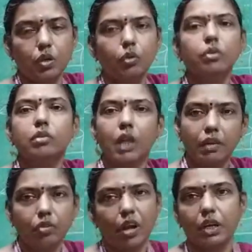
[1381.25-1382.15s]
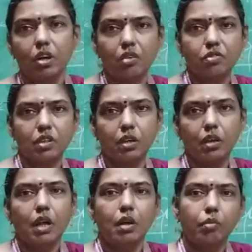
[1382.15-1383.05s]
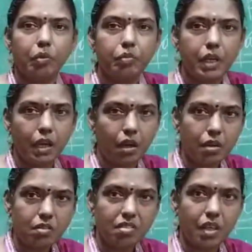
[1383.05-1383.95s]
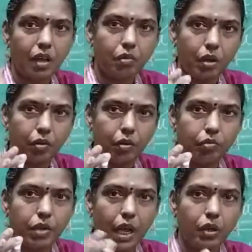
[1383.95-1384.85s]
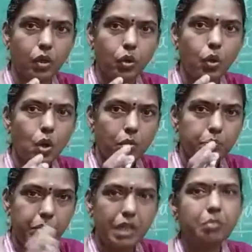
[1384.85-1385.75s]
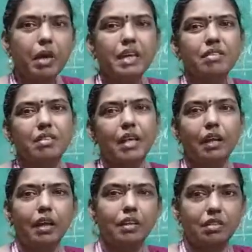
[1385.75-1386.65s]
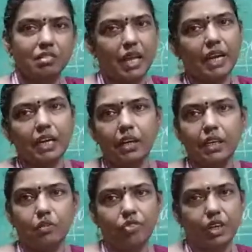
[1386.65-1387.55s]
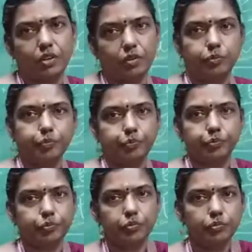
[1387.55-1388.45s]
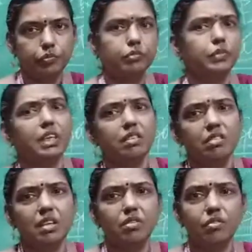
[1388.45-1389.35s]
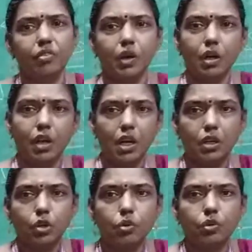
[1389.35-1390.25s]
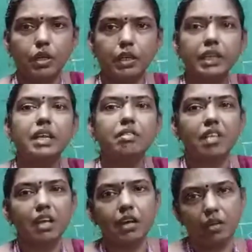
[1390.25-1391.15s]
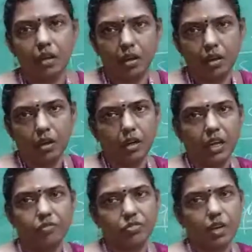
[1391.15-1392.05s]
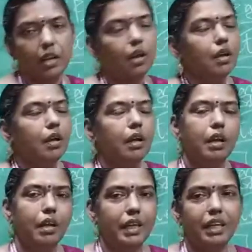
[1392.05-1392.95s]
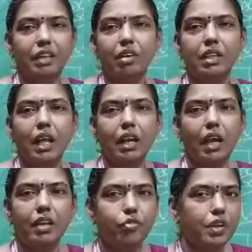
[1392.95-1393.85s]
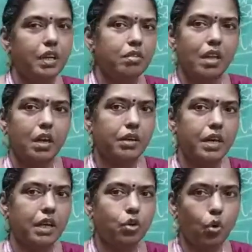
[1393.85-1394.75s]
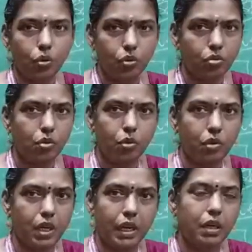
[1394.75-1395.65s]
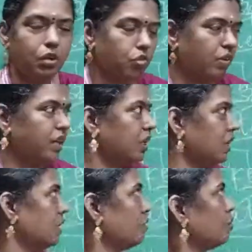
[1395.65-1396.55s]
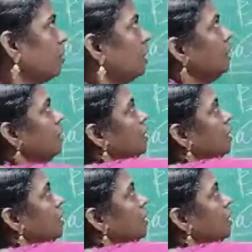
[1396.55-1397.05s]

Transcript: no, that we have to concentrate. No, because we have to minimize the satellite weight. That is easy for to increase the lifestyle. Anyway, the life years I already told you, so 10 to 20 years only